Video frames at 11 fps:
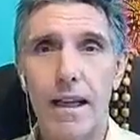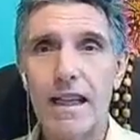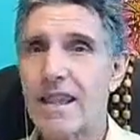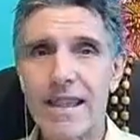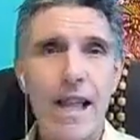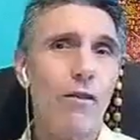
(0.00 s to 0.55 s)

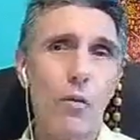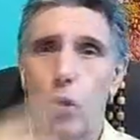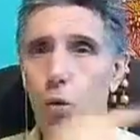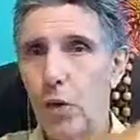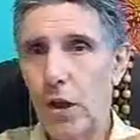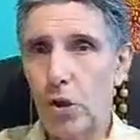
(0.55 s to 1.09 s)
It's never
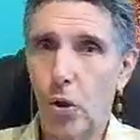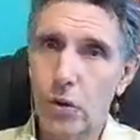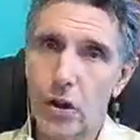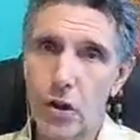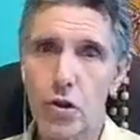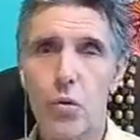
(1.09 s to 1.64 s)
what we are told
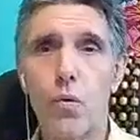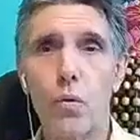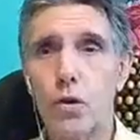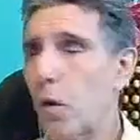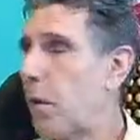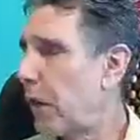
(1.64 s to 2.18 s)
in the
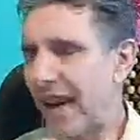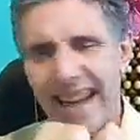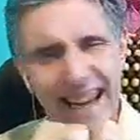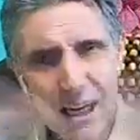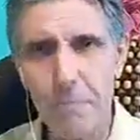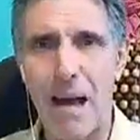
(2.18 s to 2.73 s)
school, so
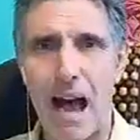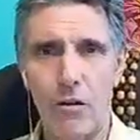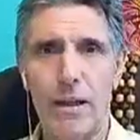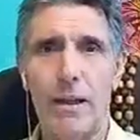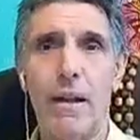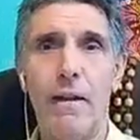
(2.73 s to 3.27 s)
forget
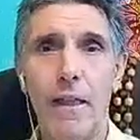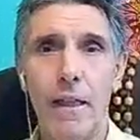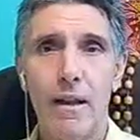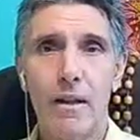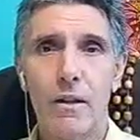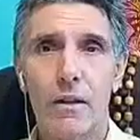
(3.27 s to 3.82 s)
about it.
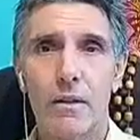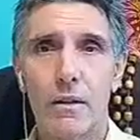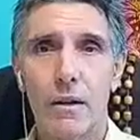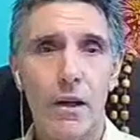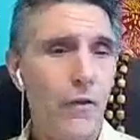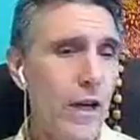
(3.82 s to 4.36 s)

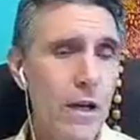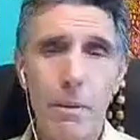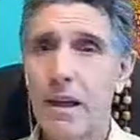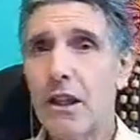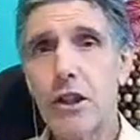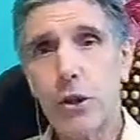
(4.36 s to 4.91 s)
If
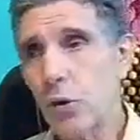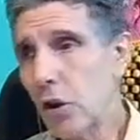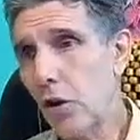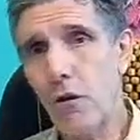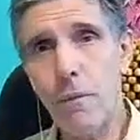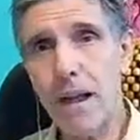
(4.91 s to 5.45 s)
anybody is a
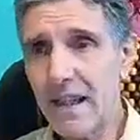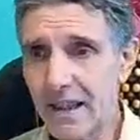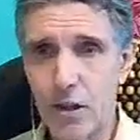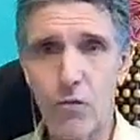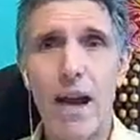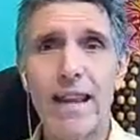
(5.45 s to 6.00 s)
student of
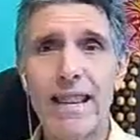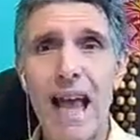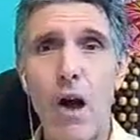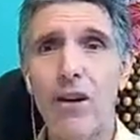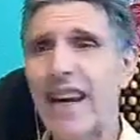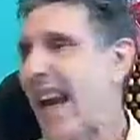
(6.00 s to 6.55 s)
medicine right
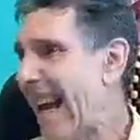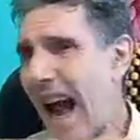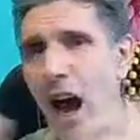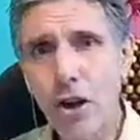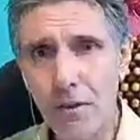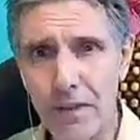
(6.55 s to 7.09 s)
now, get
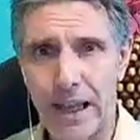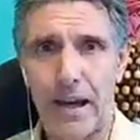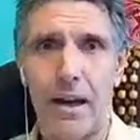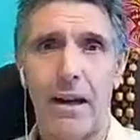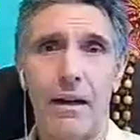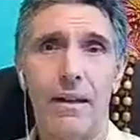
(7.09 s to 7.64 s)
out of
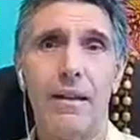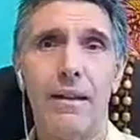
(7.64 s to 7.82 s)
there.